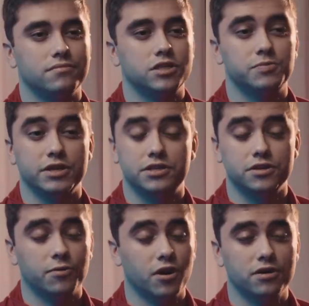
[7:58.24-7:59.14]
Speak to
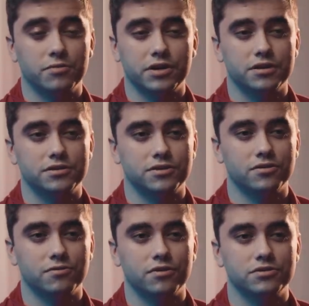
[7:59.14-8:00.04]
your partner because
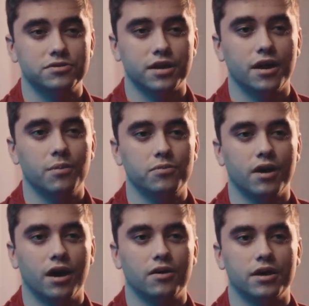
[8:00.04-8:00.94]
they're the ones who's gonna help
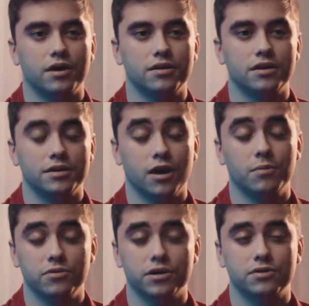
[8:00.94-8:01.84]
you out and
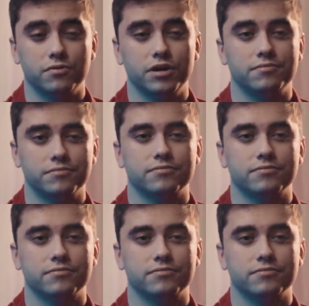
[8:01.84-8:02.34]
help you get the win.